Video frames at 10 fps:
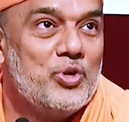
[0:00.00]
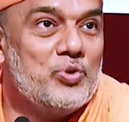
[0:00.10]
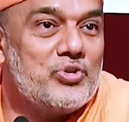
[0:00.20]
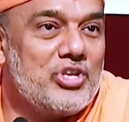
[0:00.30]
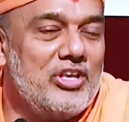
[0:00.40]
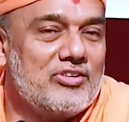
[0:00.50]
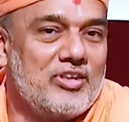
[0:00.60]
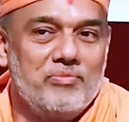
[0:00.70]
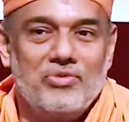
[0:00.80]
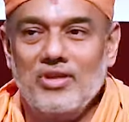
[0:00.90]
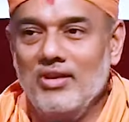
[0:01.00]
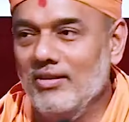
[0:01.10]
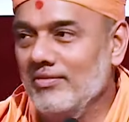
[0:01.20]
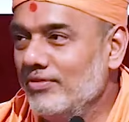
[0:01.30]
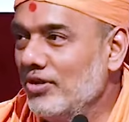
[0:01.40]
You see something,
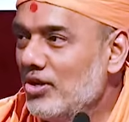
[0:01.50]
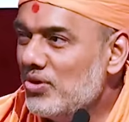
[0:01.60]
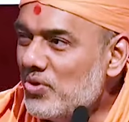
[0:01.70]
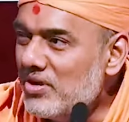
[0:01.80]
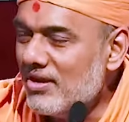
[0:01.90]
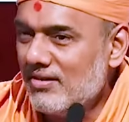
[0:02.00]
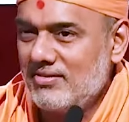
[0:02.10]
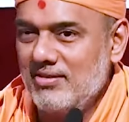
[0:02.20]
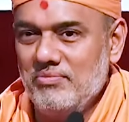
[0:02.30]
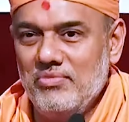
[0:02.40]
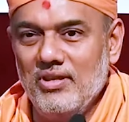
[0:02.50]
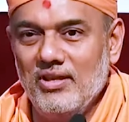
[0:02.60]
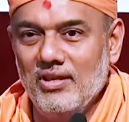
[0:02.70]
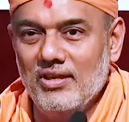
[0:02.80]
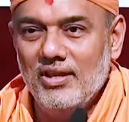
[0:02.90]
you hear
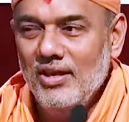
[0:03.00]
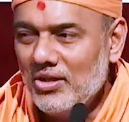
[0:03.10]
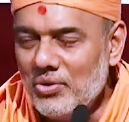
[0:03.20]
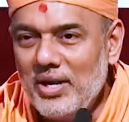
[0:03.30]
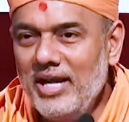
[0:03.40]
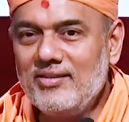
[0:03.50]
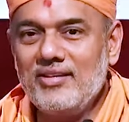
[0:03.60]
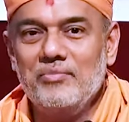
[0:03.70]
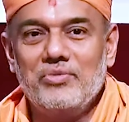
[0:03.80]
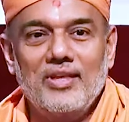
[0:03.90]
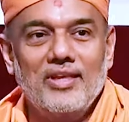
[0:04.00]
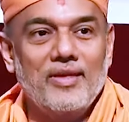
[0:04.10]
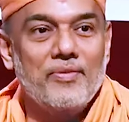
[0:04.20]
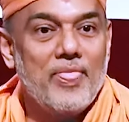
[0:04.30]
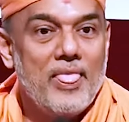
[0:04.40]
something, you read
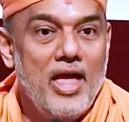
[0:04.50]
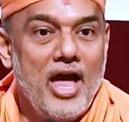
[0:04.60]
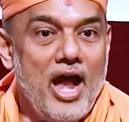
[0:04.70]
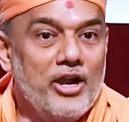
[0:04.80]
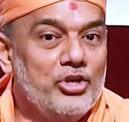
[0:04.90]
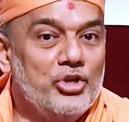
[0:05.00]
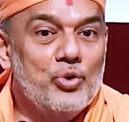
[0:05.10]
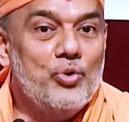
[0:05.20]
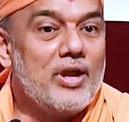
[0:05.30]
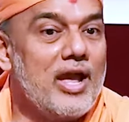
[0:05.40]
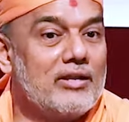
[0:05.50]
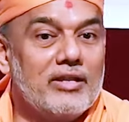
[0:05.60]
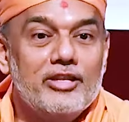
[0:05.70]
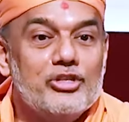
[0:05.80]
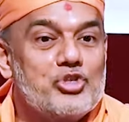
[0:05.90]
something, and you
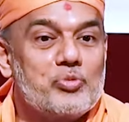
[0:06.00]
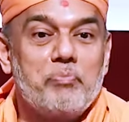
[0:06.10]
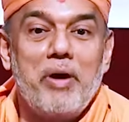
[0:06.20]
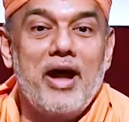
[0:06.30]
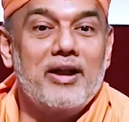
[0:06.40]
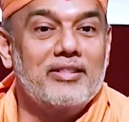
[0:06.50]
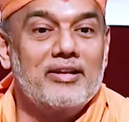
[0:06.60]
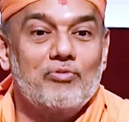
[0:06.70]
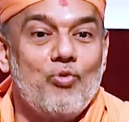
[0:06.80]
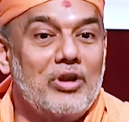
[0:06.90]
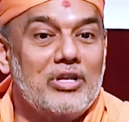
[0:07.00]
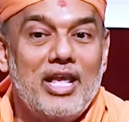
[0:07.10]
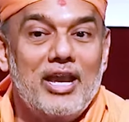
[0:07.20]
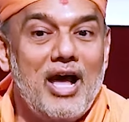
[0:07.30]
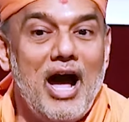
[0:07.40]
get inspired that
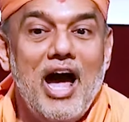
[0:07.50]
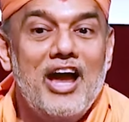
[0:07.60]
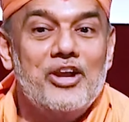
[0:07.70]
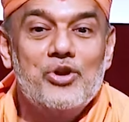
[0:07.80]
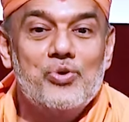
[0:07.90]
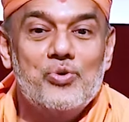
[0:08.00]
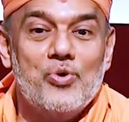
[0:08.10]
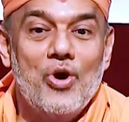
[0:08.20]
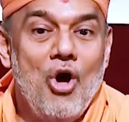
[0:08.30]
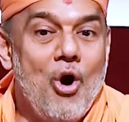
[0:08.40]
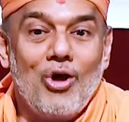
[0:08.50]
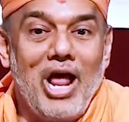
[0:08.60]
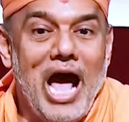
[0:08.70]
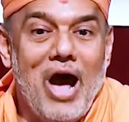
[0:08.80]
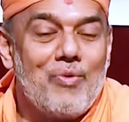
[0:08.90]
what can I do or
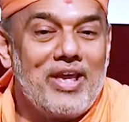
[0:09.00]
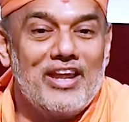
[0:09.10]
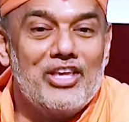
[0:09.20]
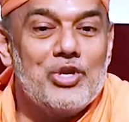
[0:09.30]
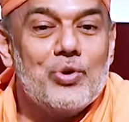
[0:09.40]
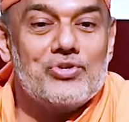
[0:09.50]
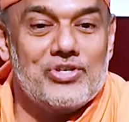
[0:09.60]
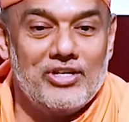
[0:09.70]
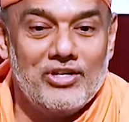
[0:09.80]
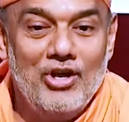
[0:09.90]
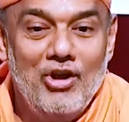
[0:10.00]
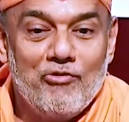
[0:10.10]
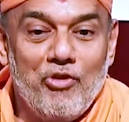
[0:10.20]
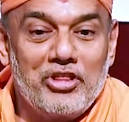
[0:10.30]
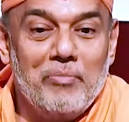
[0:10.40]
how can I use it
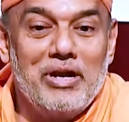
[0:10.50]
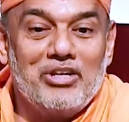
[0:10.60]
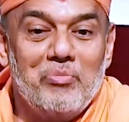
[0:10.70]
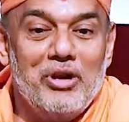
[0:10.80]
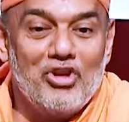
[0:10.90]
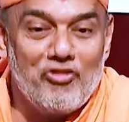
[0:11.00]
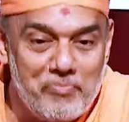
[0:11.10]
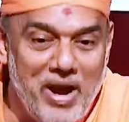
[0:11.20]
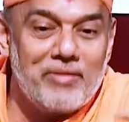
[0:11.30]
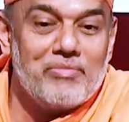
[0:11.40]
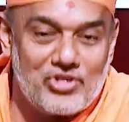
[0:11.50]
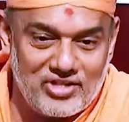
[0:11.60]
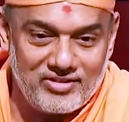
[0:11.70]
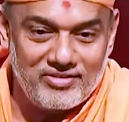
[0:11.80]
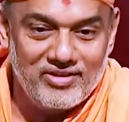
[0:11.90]
for the betterment of my
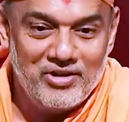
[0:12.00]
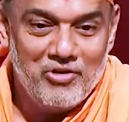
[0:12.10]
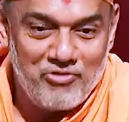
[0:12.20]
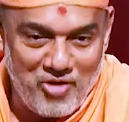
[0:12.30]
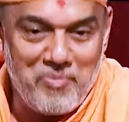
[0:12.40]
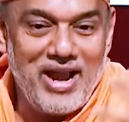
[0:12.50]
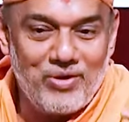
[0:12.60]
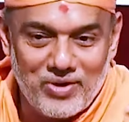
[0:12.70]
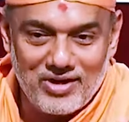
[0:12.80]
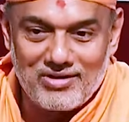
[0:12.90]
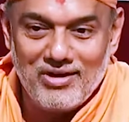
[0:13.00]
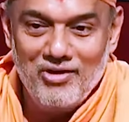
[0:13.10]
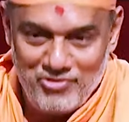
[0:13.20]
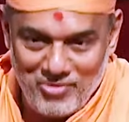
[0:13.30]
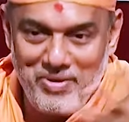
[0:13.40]
mission, for my
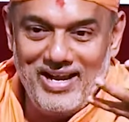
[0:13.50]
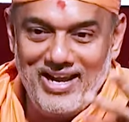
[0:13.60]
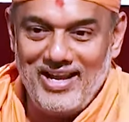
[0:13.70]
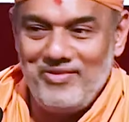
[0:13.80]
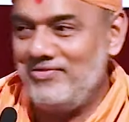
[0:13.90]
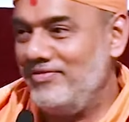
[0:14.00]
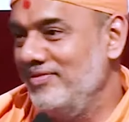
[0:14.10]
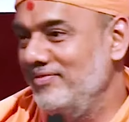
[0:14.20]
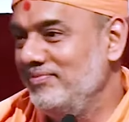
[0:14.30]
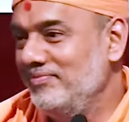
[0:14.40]
work, for my life.